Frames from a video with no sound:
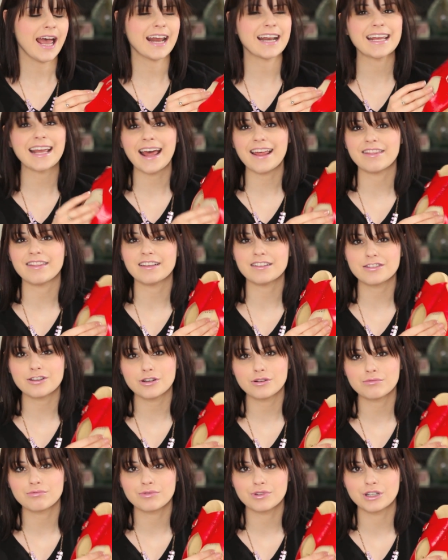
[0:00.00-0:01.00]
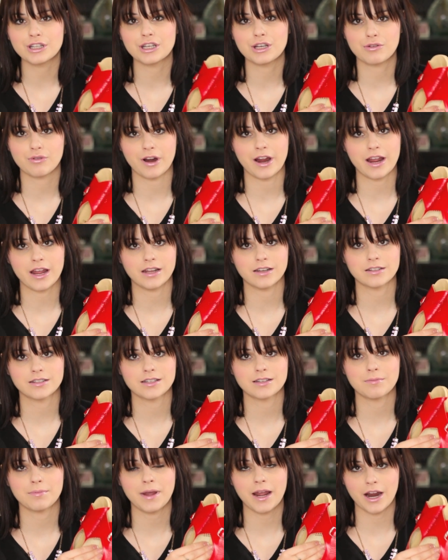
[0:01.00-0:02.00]
And again, these are a really
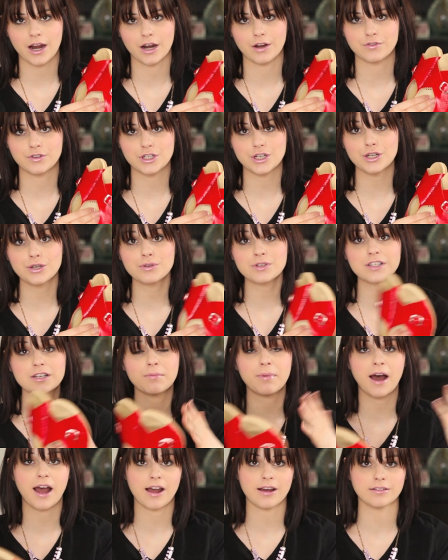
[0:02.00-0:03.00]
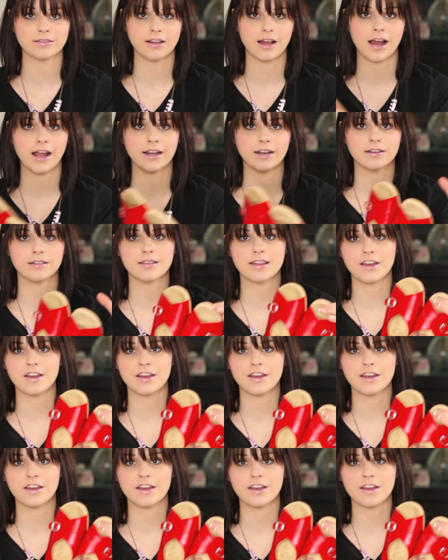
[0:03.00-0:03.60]
great pair of shoes to buy online.